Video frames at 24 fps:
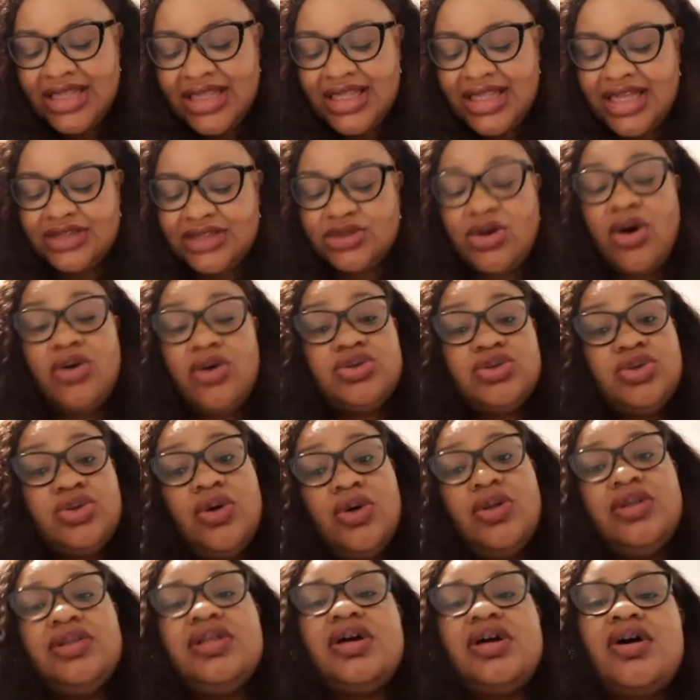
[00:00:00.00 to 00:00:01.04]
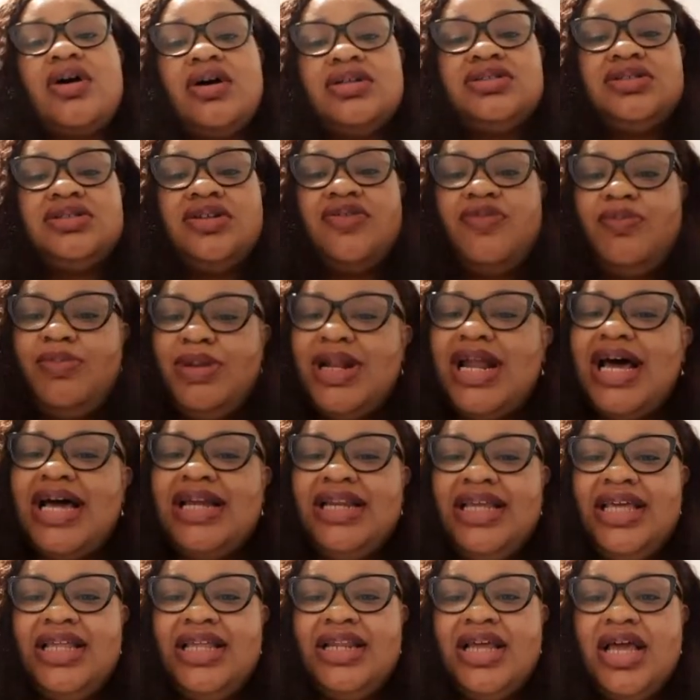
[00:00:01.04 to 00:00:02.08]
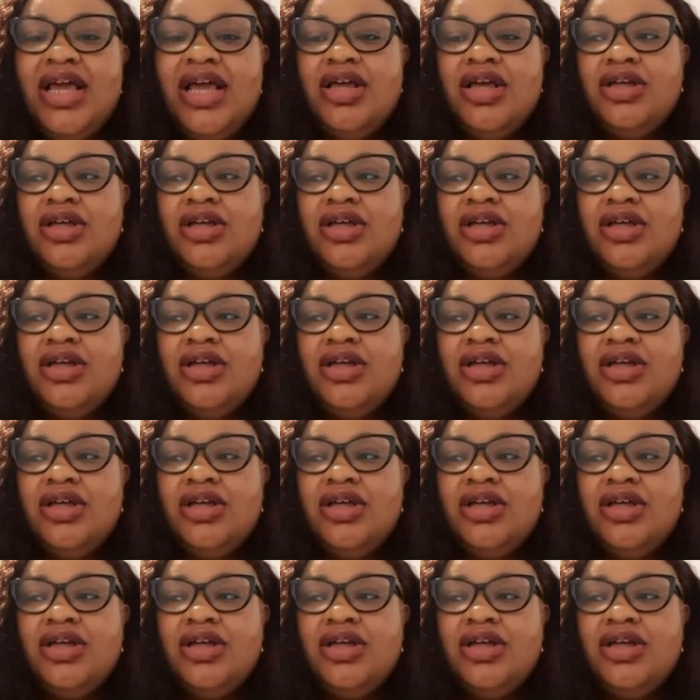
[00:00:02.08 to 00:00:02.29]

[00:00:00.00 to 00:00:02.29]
There's also the cost of planning.